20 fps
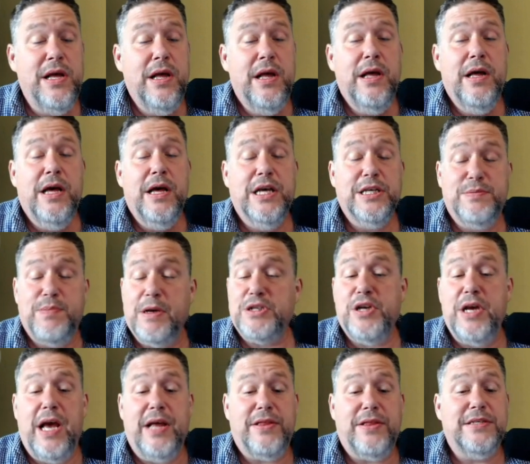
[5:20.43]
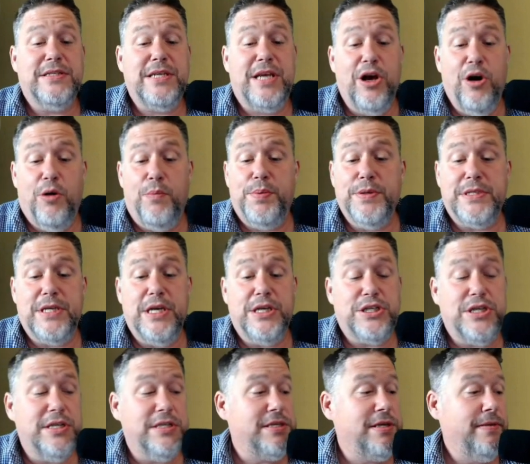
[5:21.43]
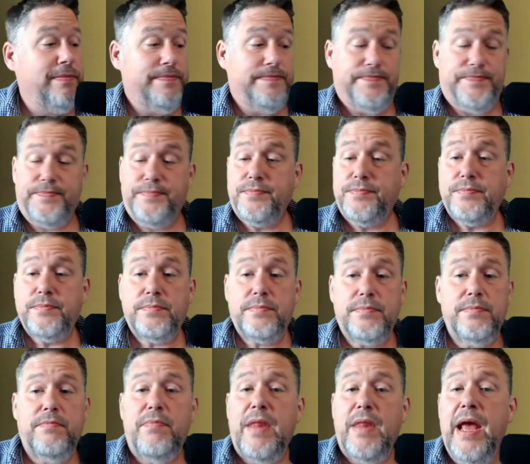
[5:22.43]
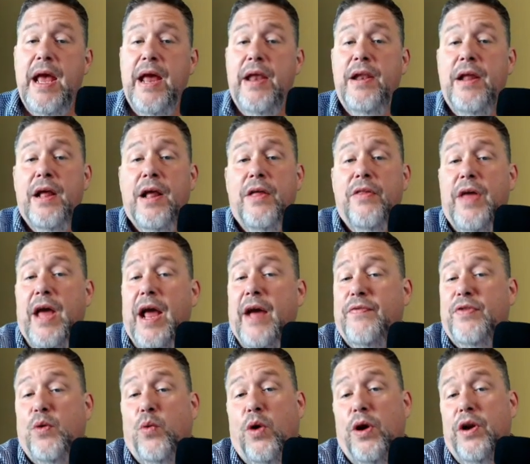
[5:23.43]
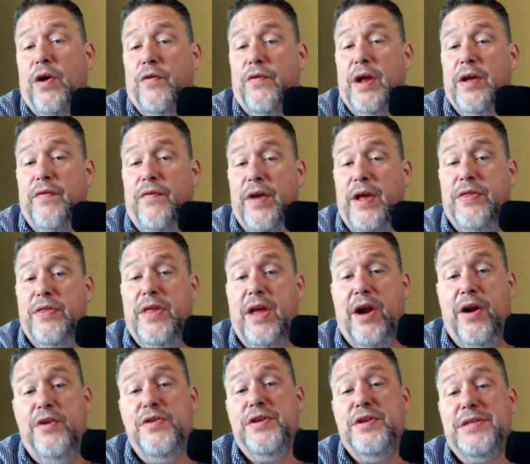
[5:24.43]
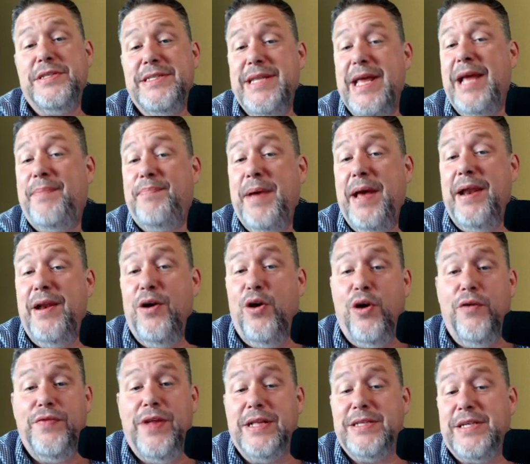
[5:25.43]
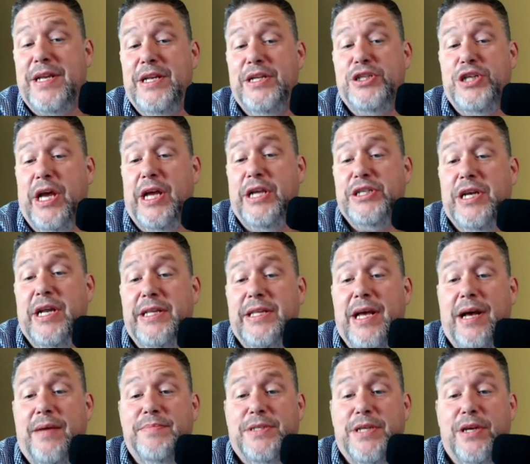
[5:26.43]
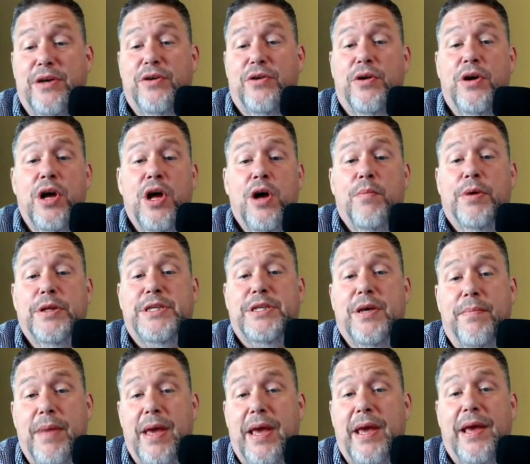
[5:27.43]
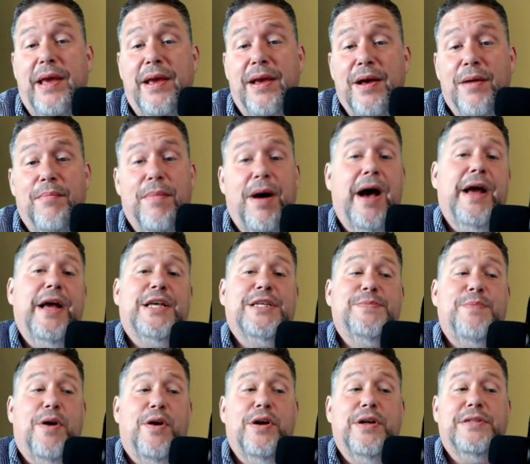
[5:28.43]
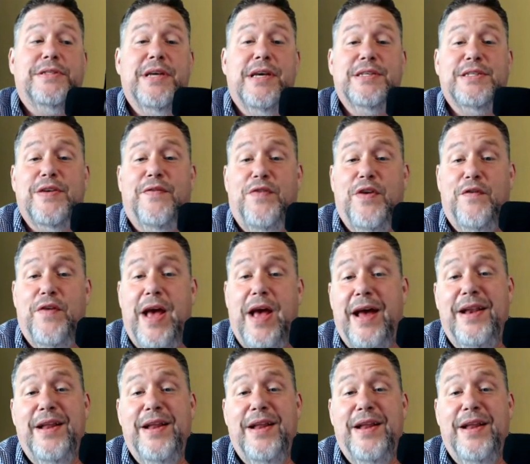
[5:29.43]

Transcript: at the skill positions. And they have to wonder if they're the snake bit or if that's going to change anytime soon. But to me, my experience is if you've had